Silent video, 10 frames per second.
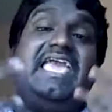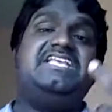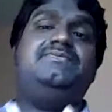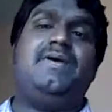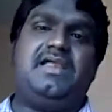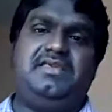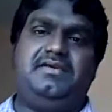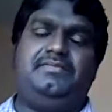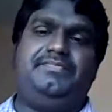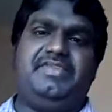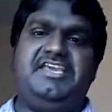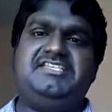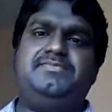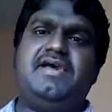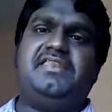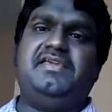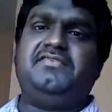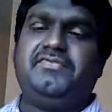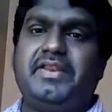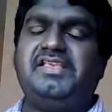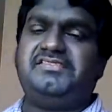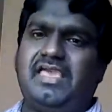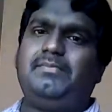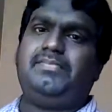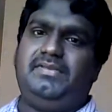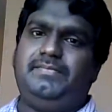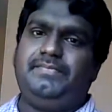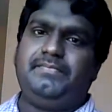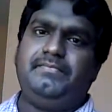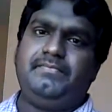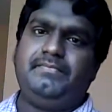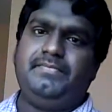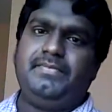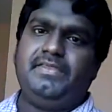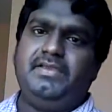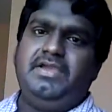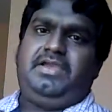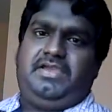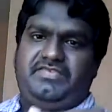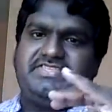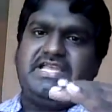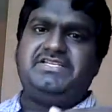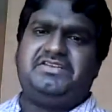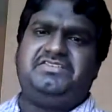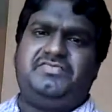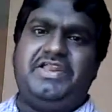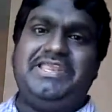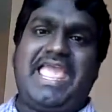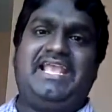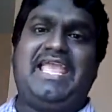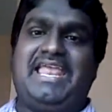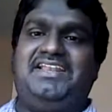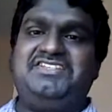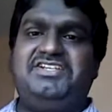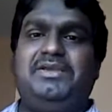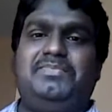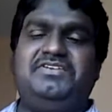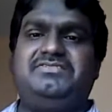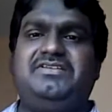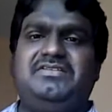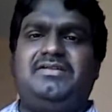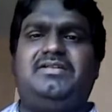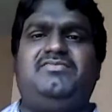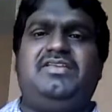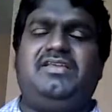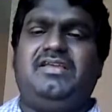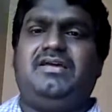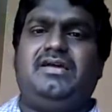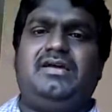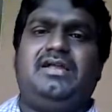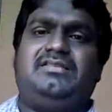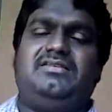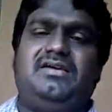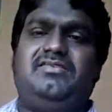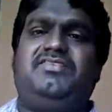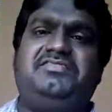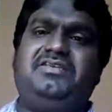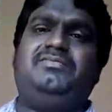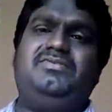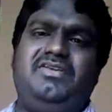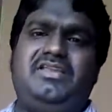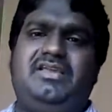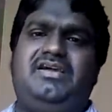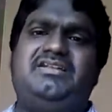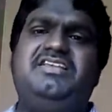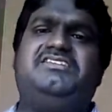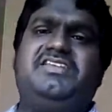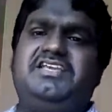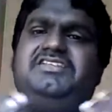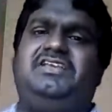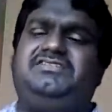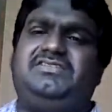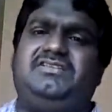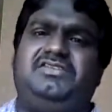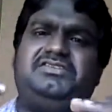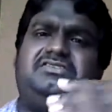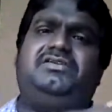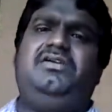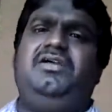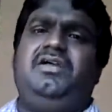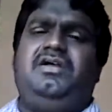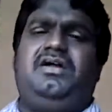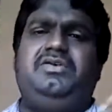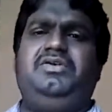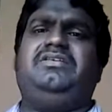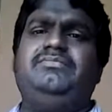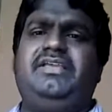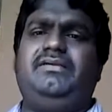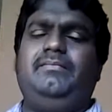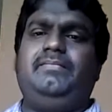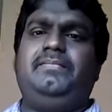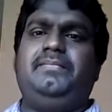age barrier. Age barrier. For example, if a sender is a very young, energetic person, and very at the, for example, very earliest age he has done is doing something,